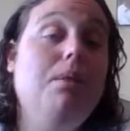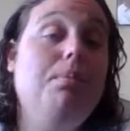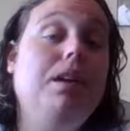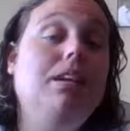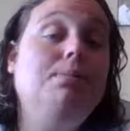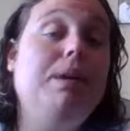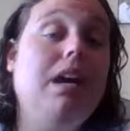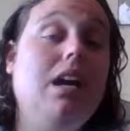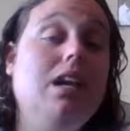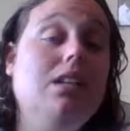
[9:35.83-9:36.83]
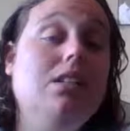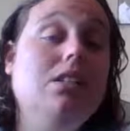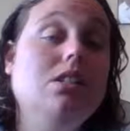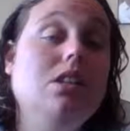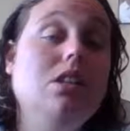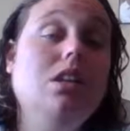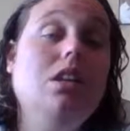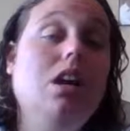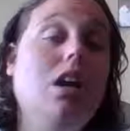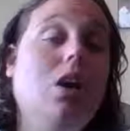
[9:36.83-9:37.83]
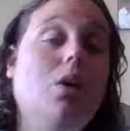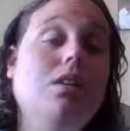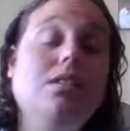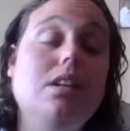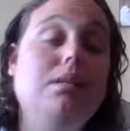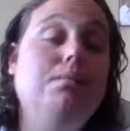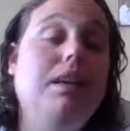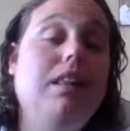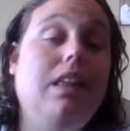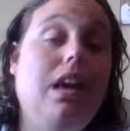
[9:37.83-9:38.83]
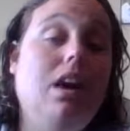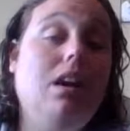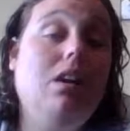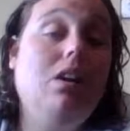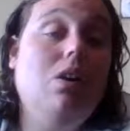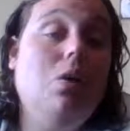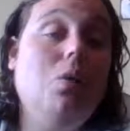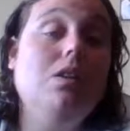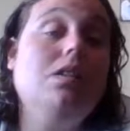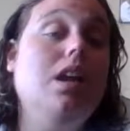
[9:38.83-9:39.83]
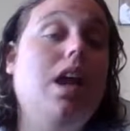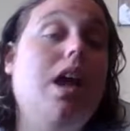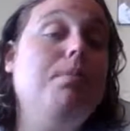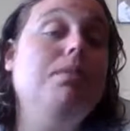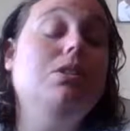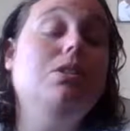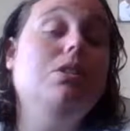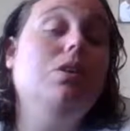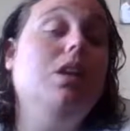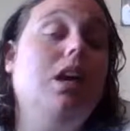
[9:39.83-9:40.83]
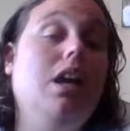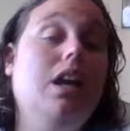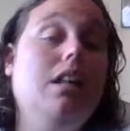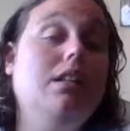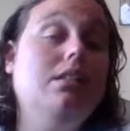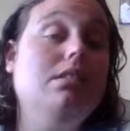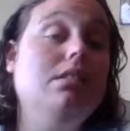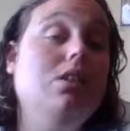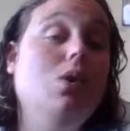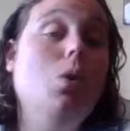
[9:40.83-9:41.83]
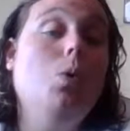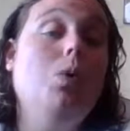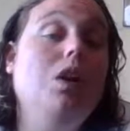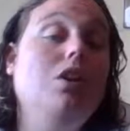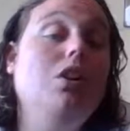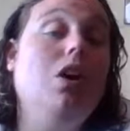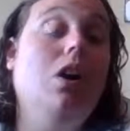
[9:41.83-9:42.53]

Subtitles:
Because parents, you're not always going to be there. What's going to happen to your kids when you're